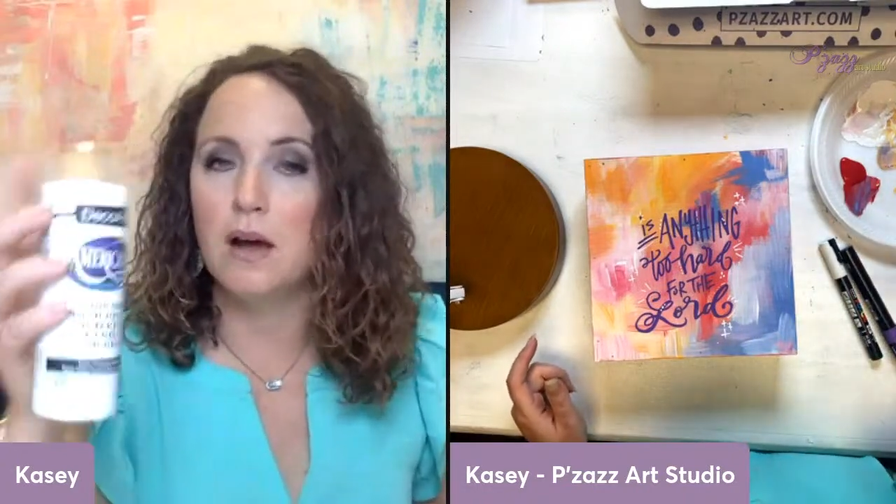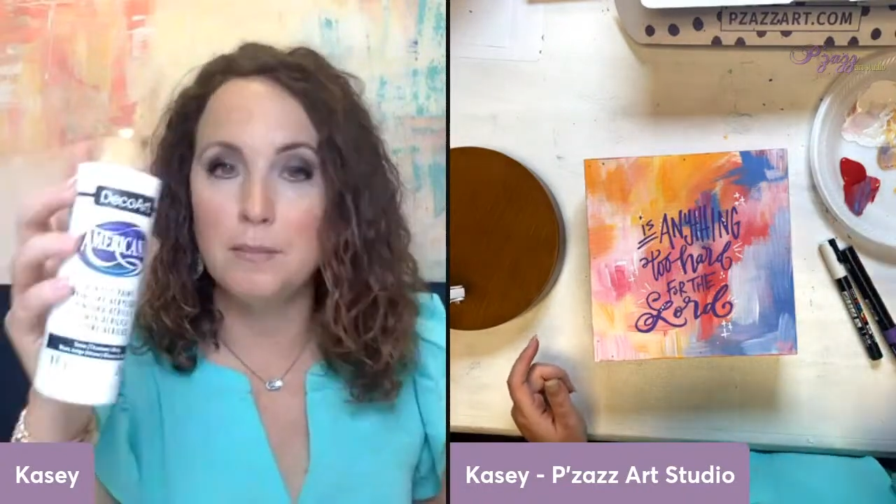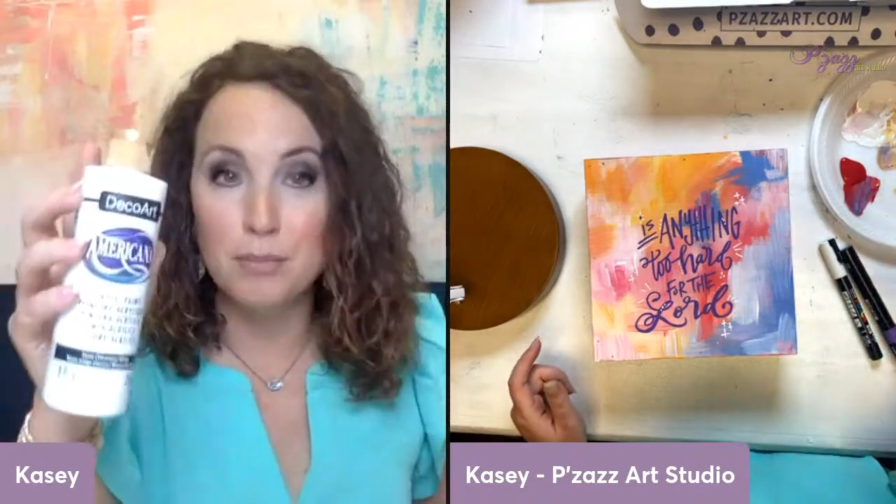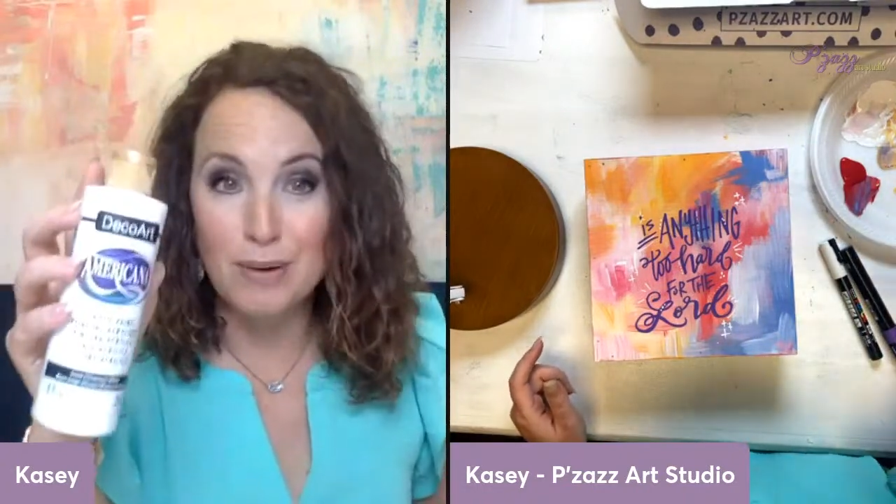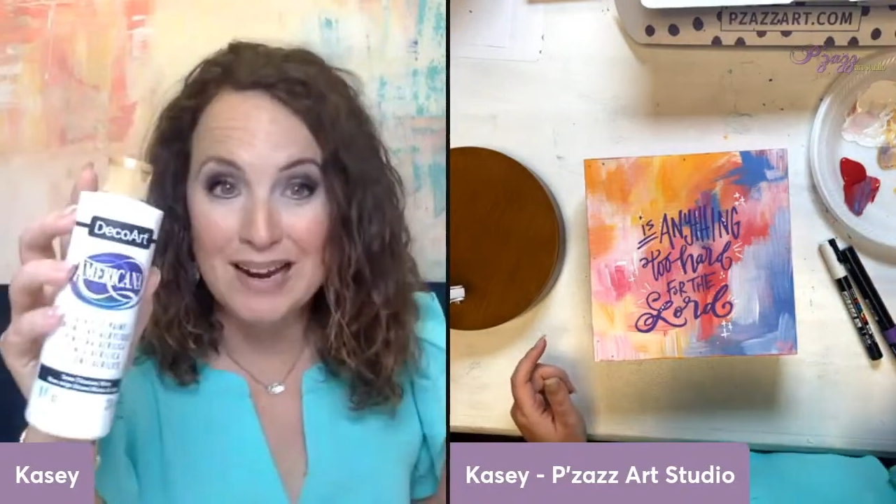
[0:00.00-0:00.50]

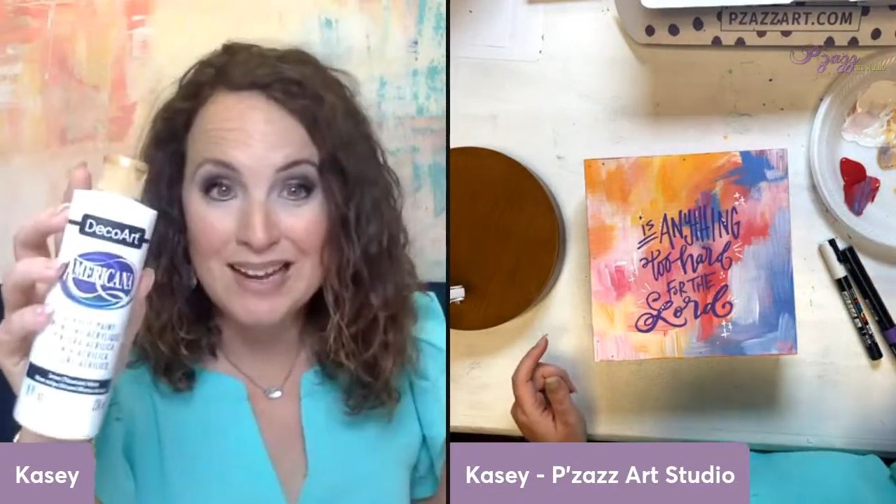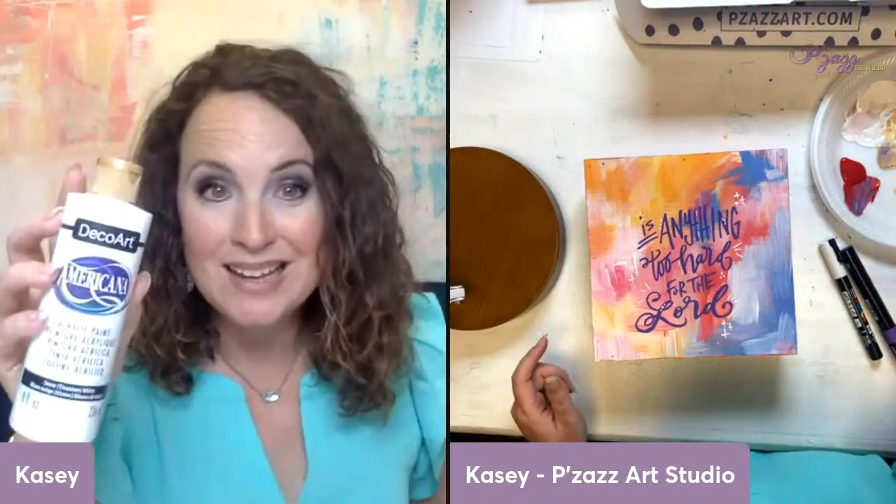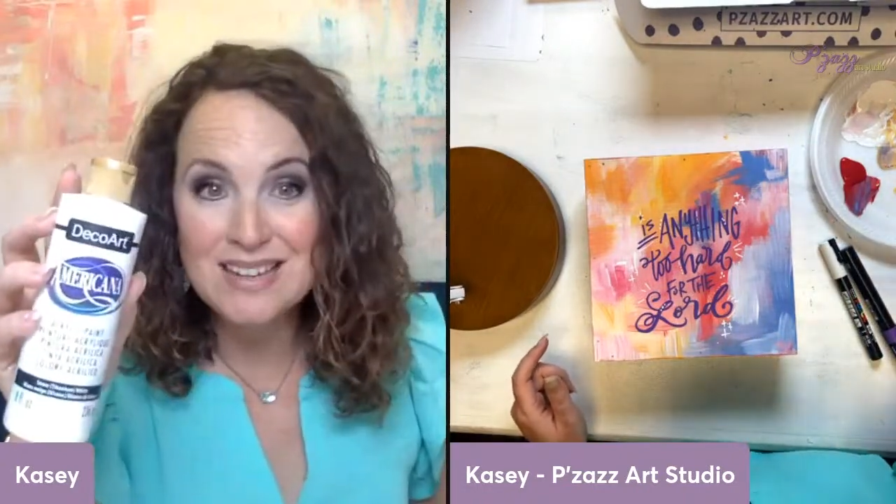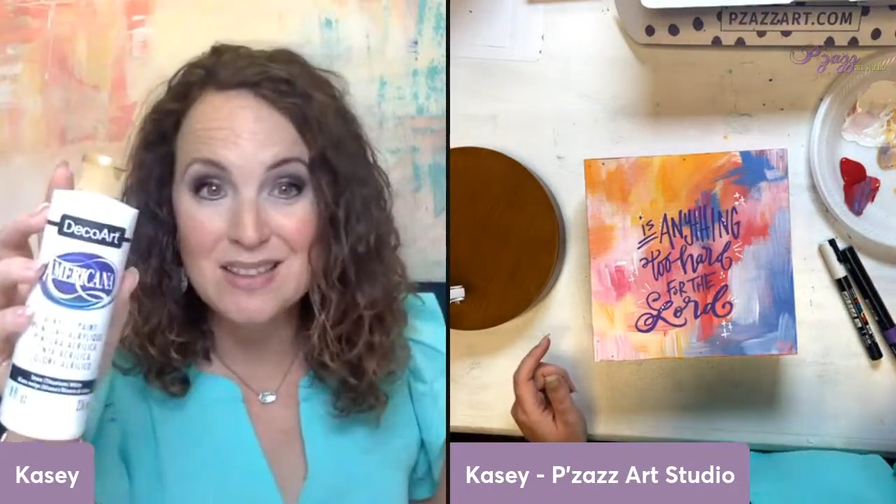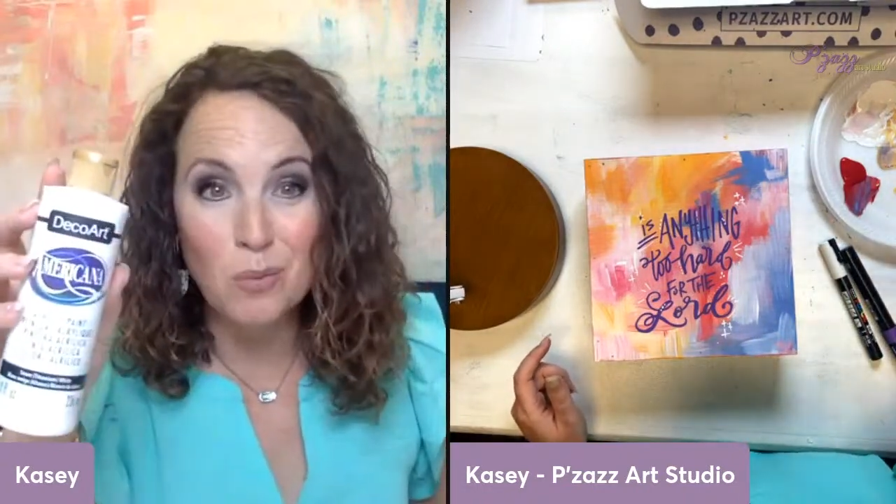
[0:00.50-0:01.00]

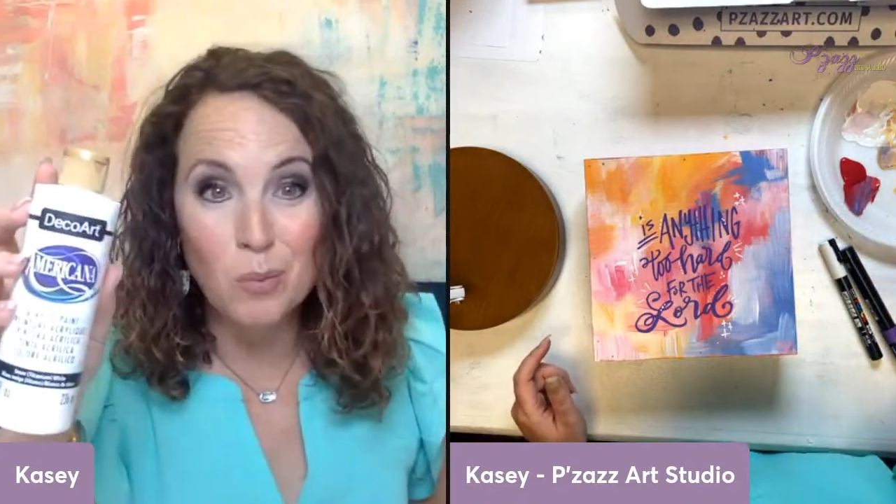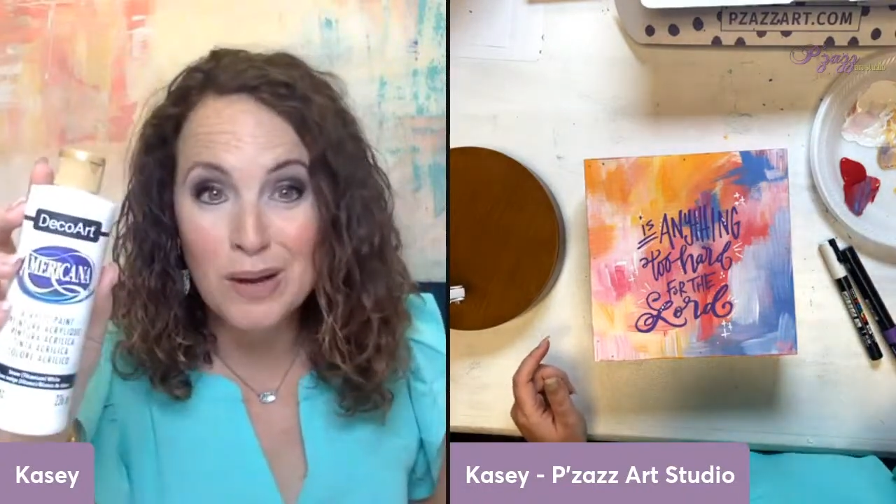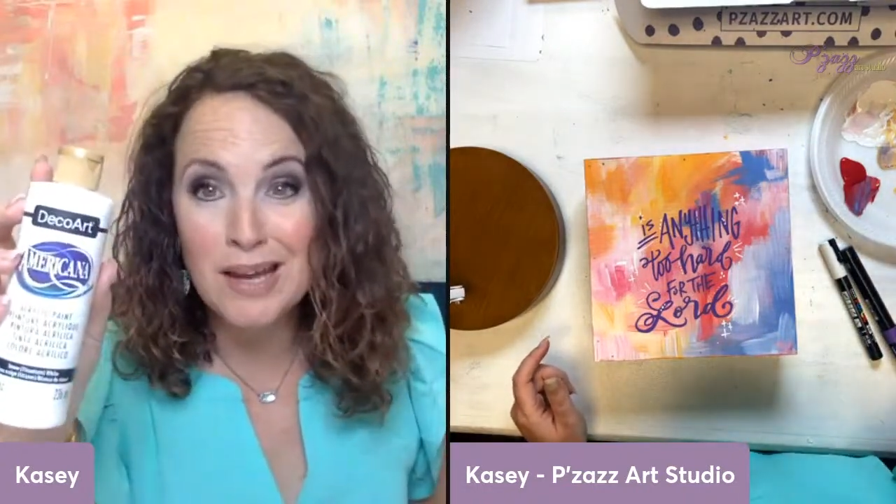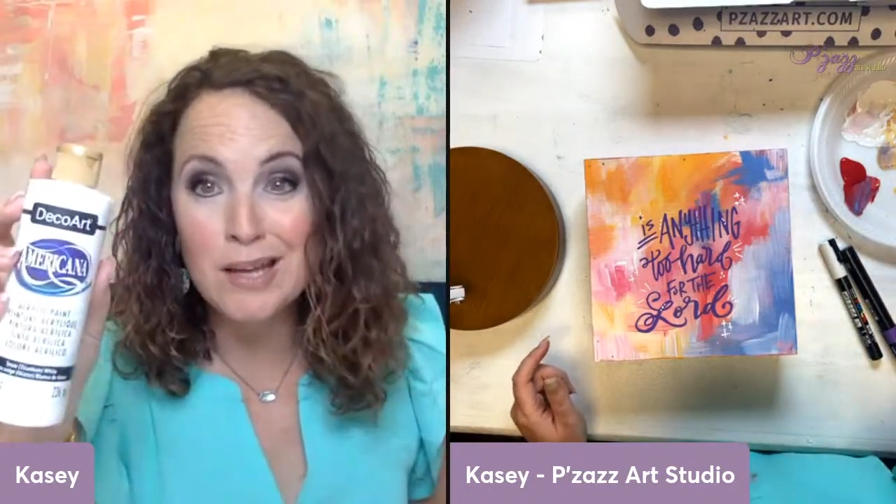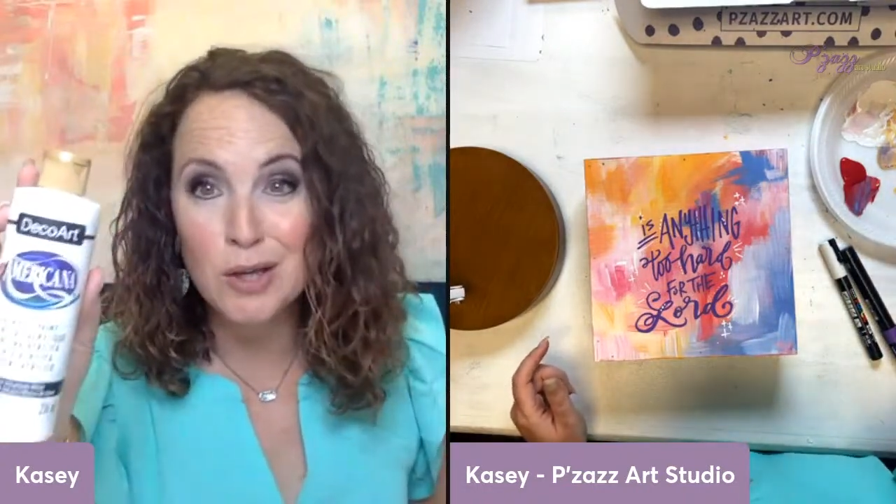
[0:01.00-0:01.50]
brand that we
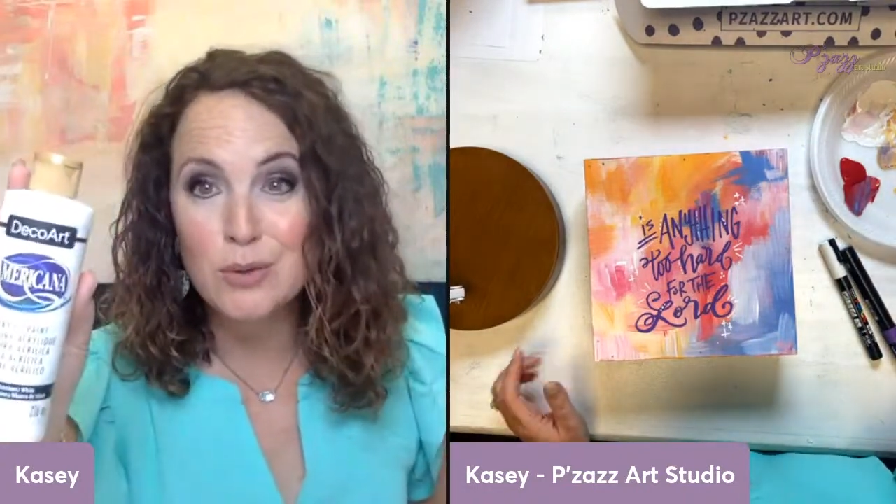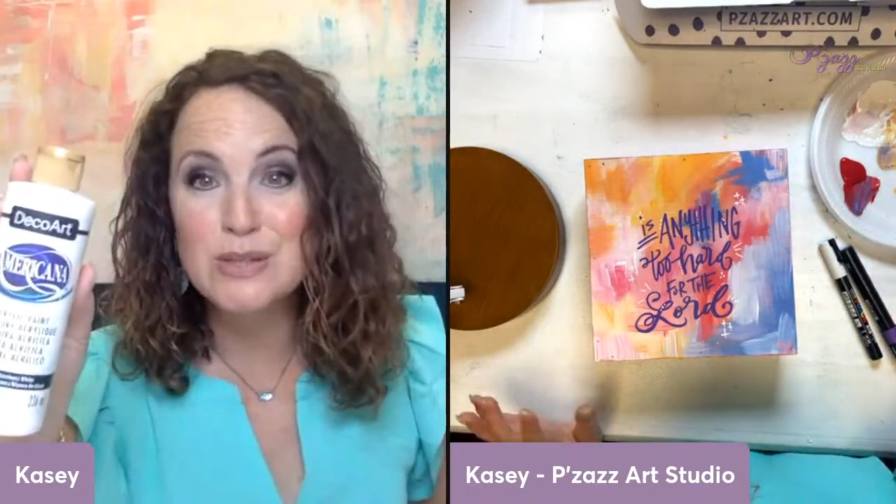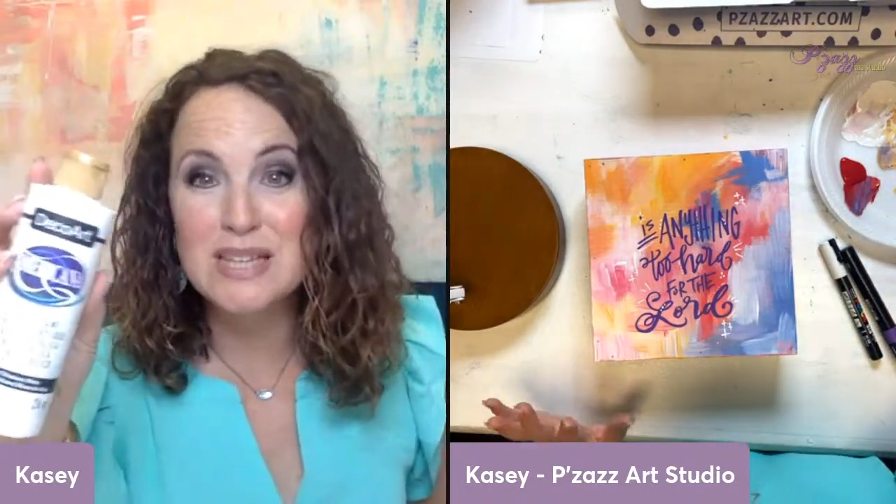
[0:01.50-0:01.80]
use